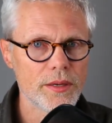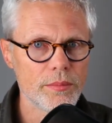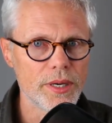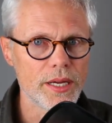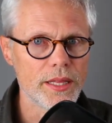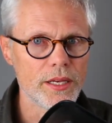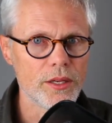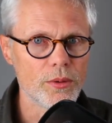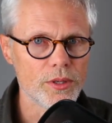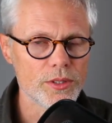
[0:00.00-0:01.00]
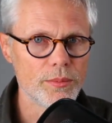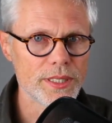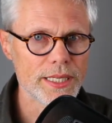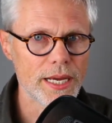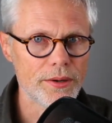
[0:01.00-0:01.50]
but then you also
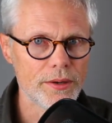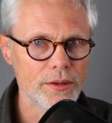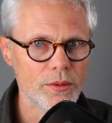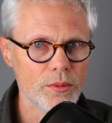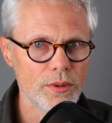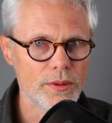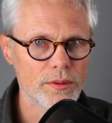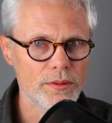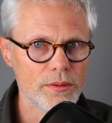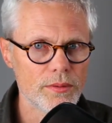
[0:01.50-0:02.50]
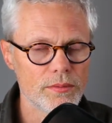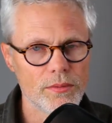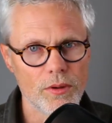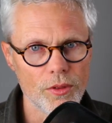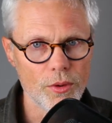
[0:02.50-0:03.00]
miss out on
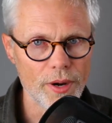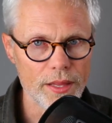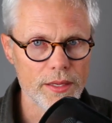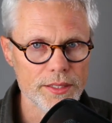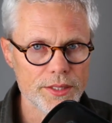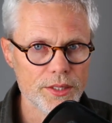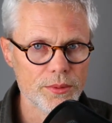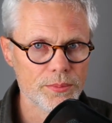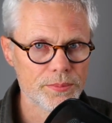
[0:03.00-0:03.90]
all the great things too.